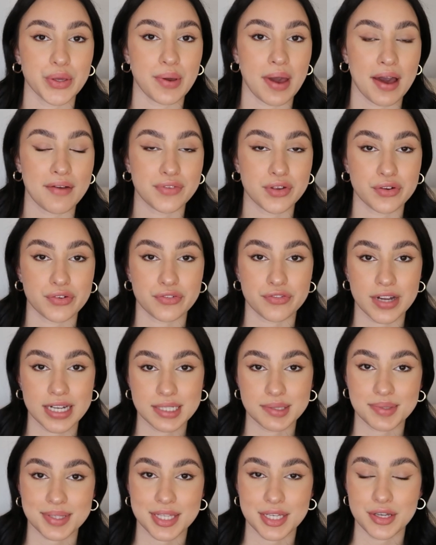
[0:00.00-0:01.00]
you have your
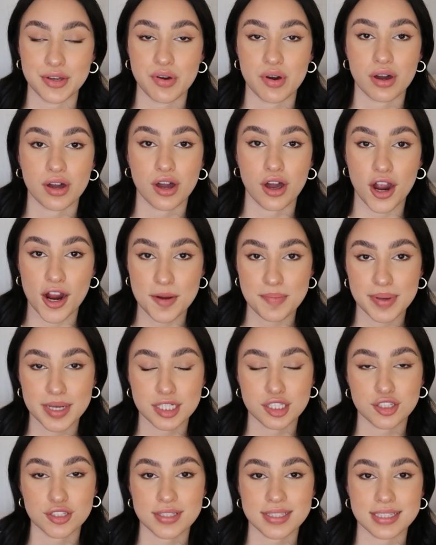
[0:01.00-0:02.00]
friend with you, car
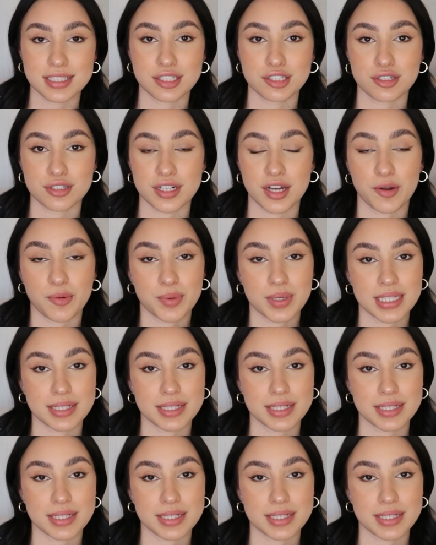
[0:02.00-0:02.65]
pictures can turn out